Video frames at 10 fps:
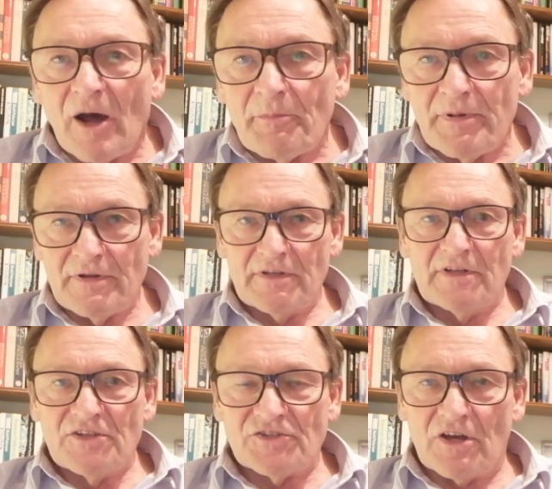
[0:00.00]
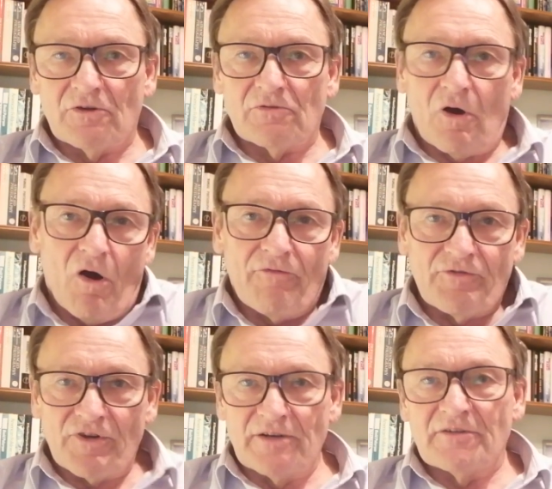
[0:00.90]
up, so
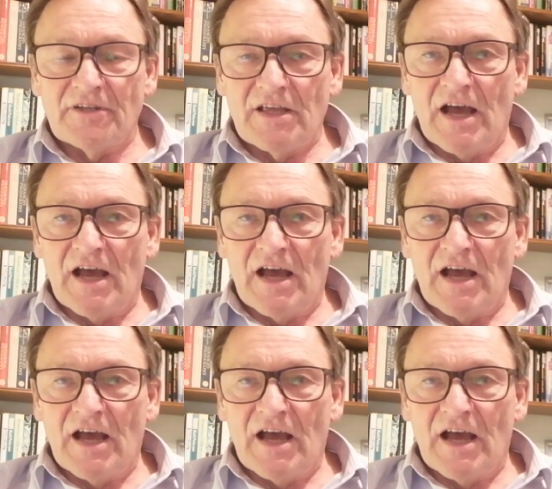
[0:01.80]
offering